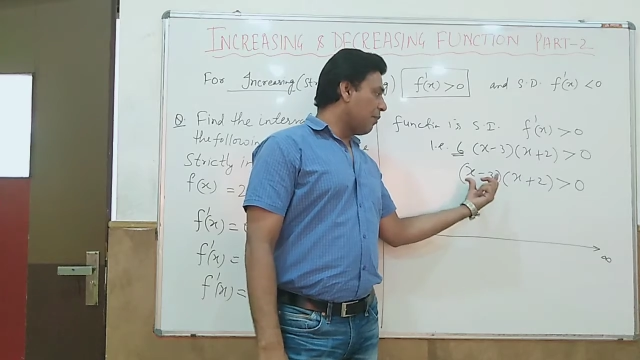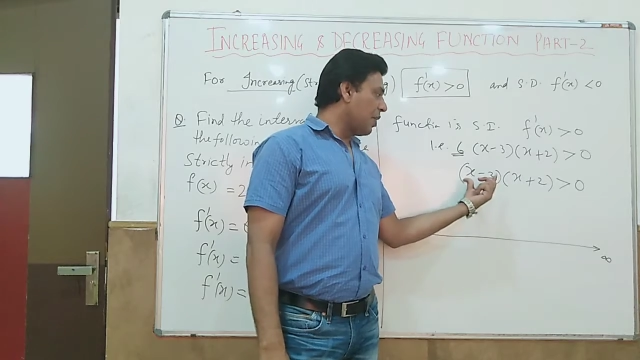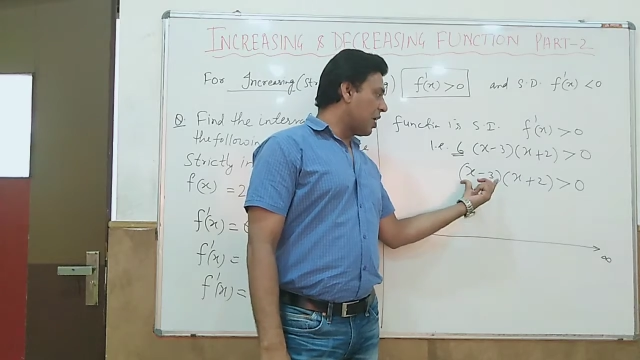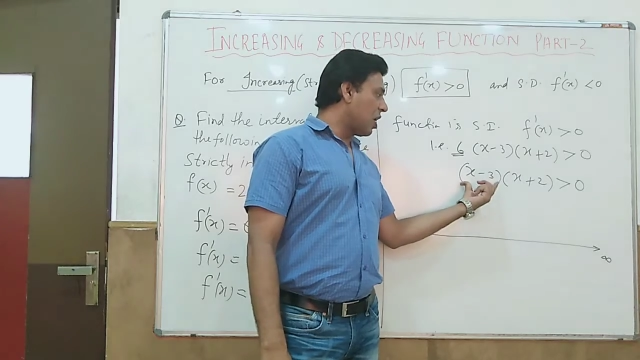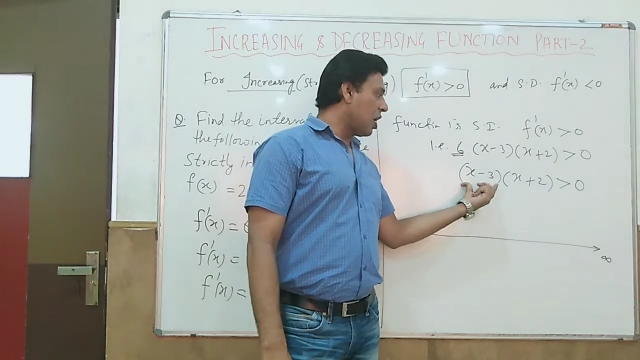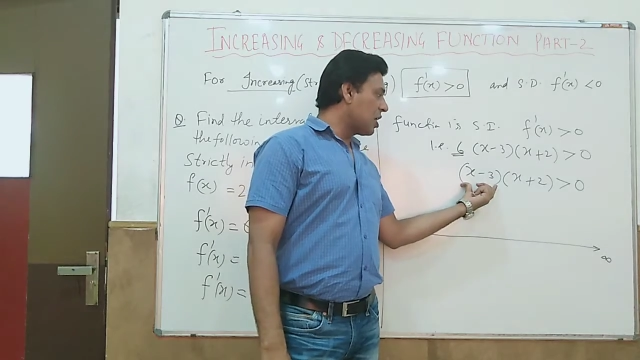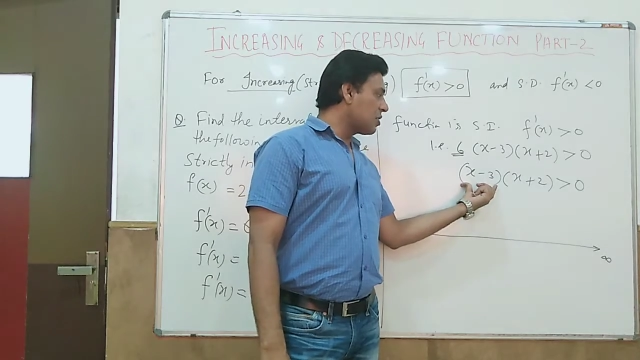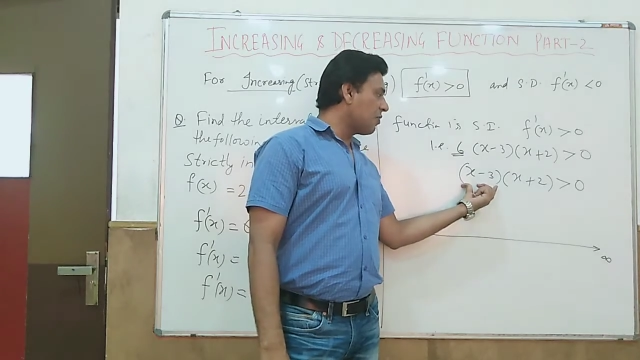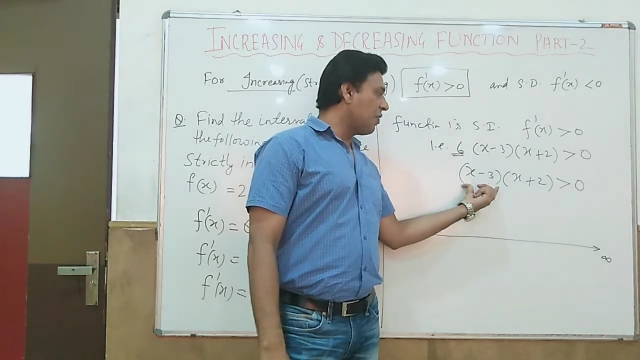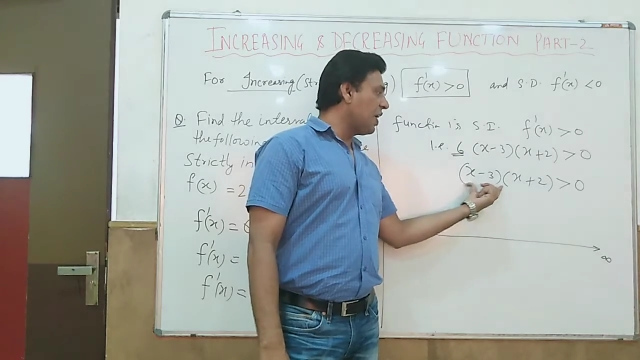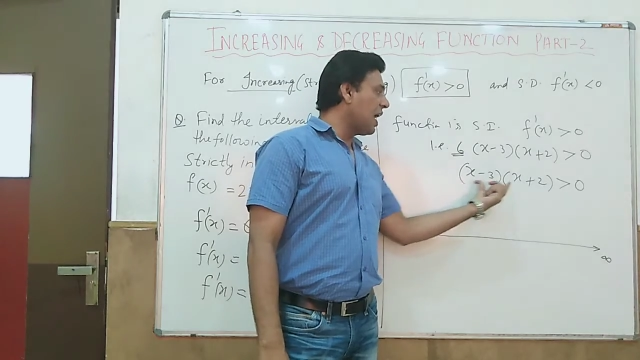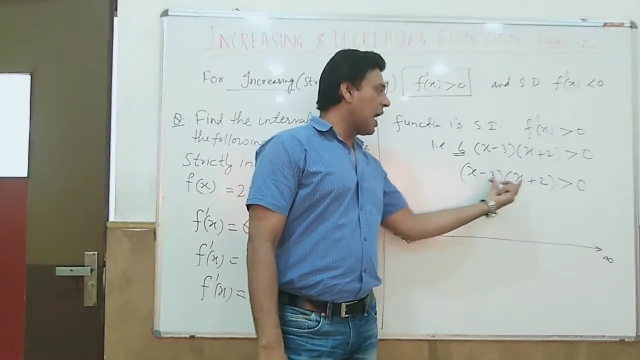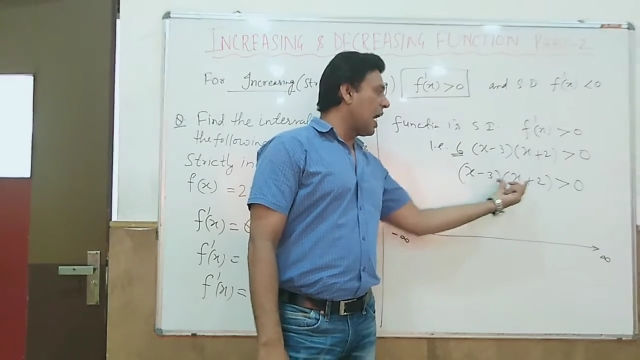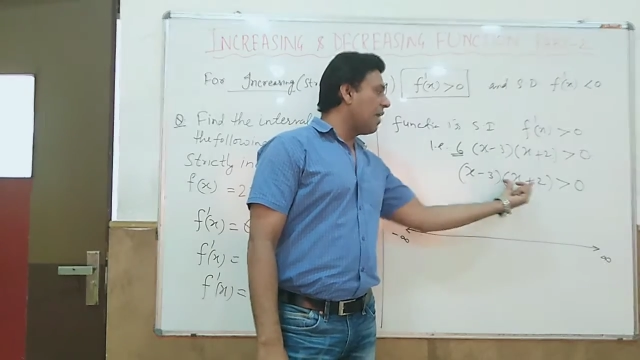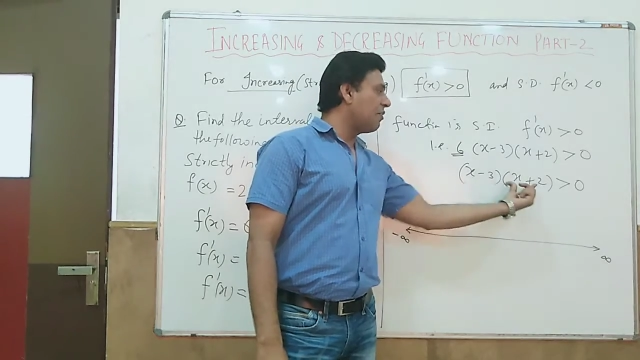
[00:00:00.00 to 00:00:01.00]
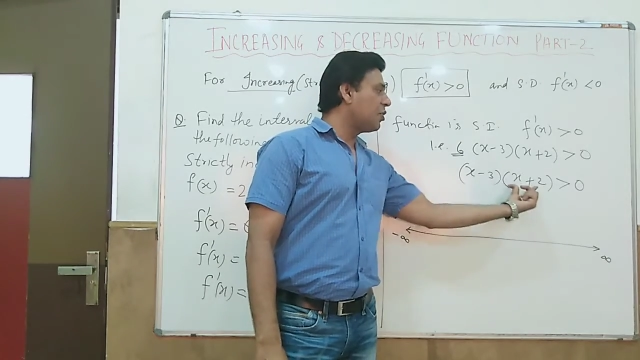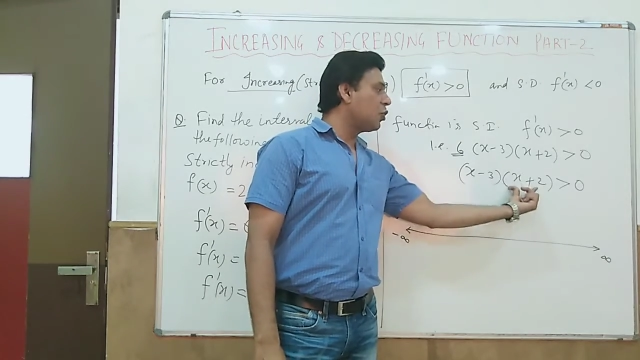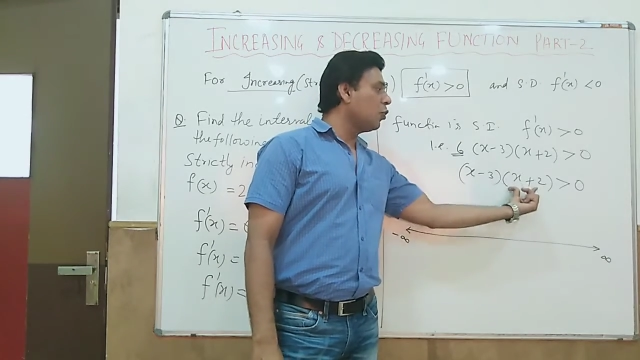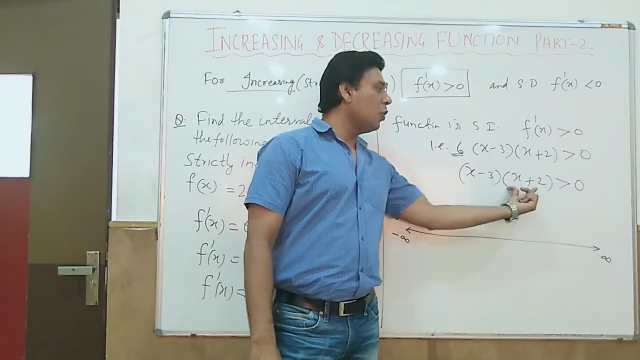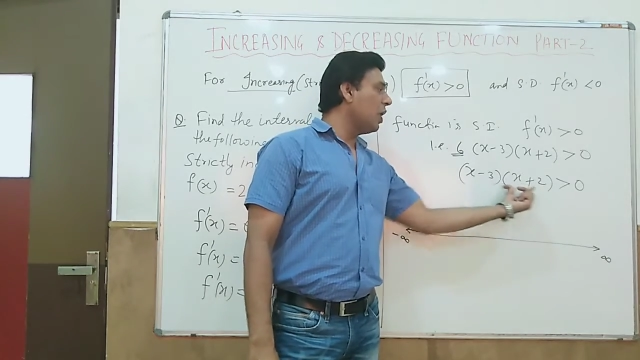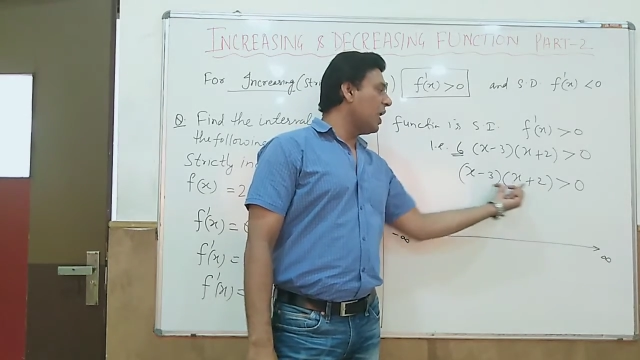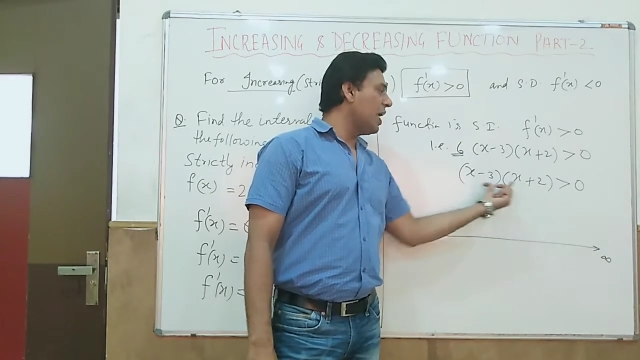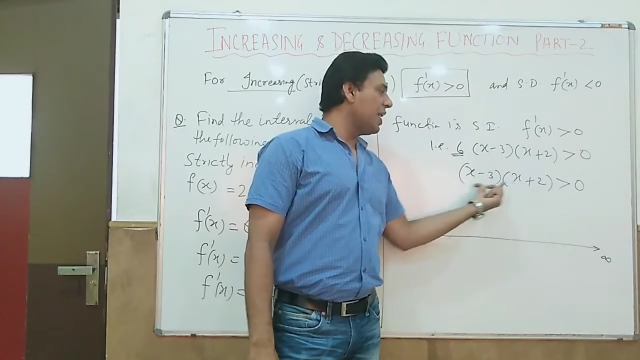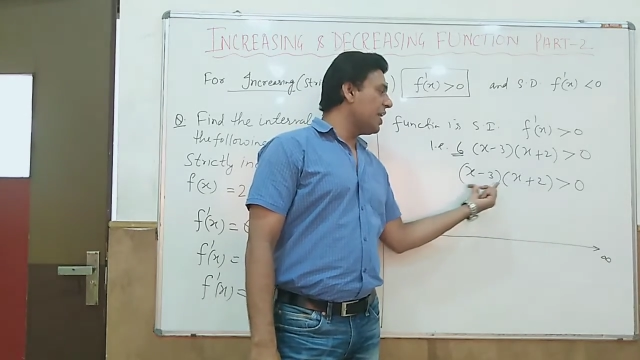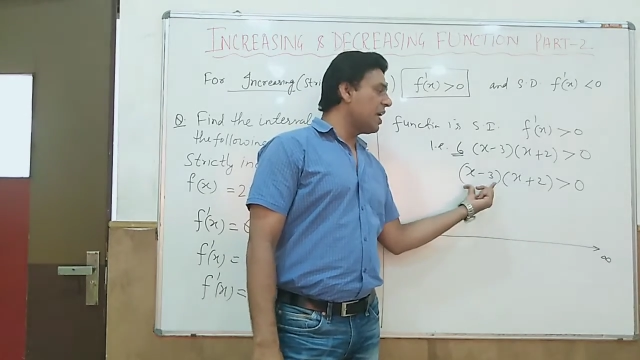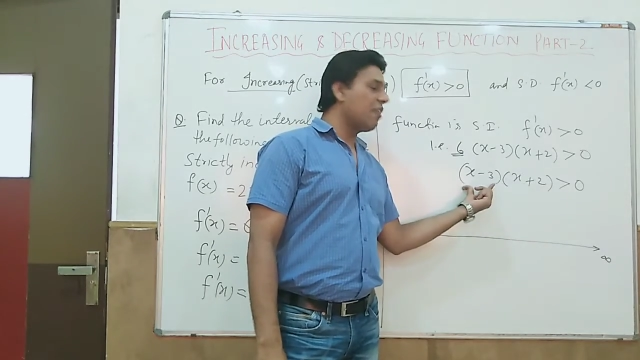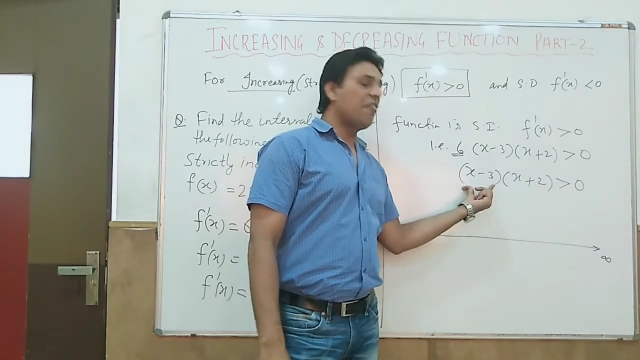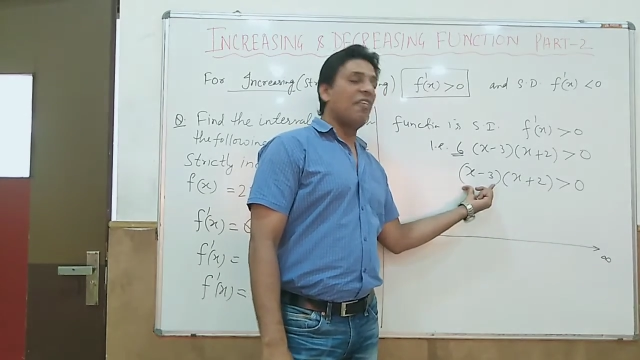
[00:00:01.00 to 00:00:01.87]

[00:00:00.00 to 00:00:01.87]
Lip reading: because we have two linear